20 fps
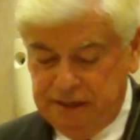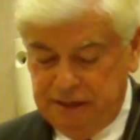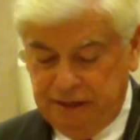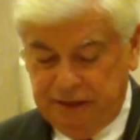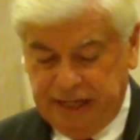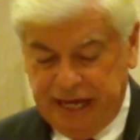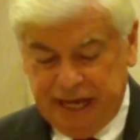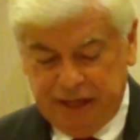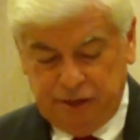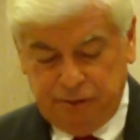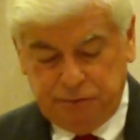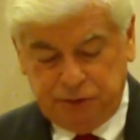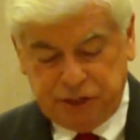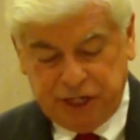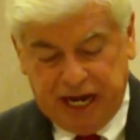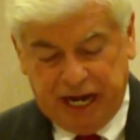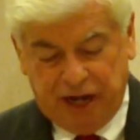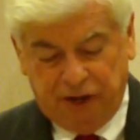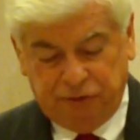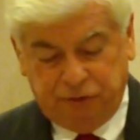that they
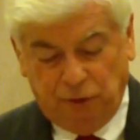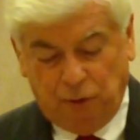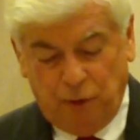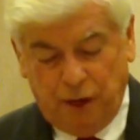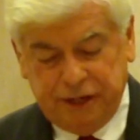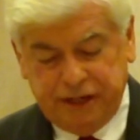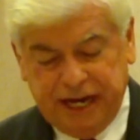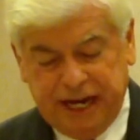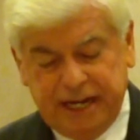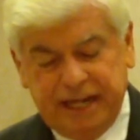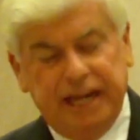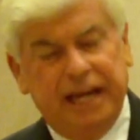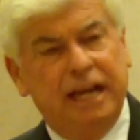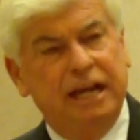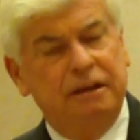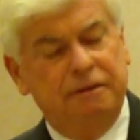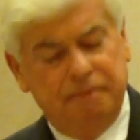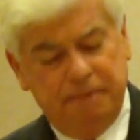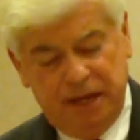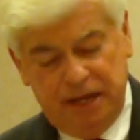themselves will one day
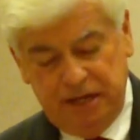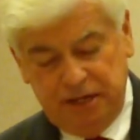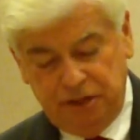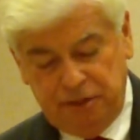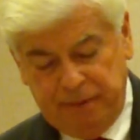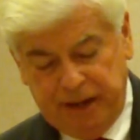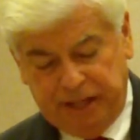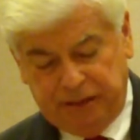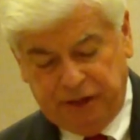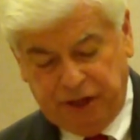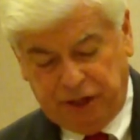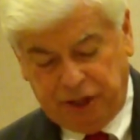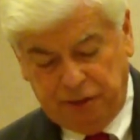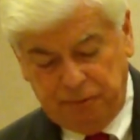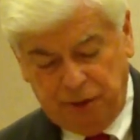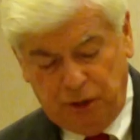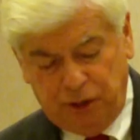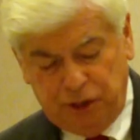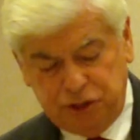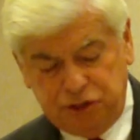need to make their
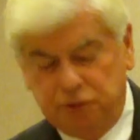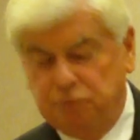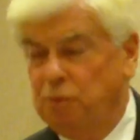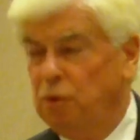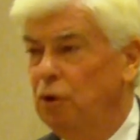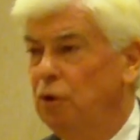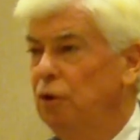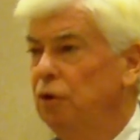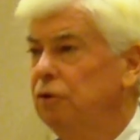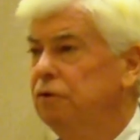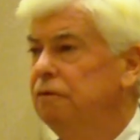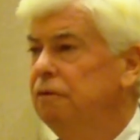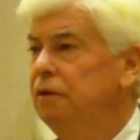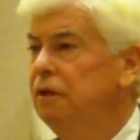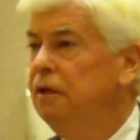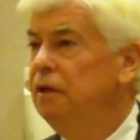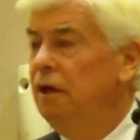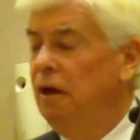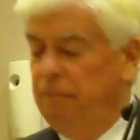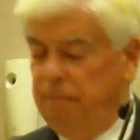communities and world
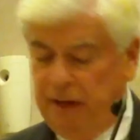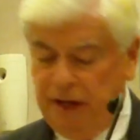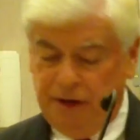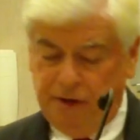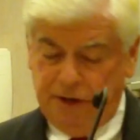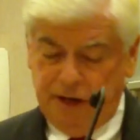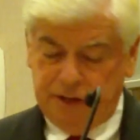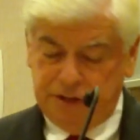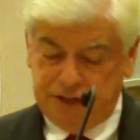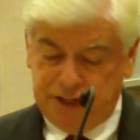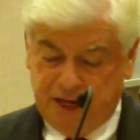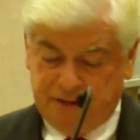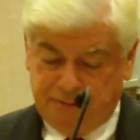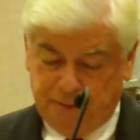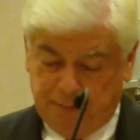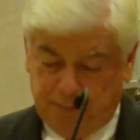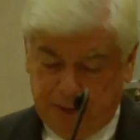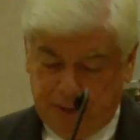a better and safer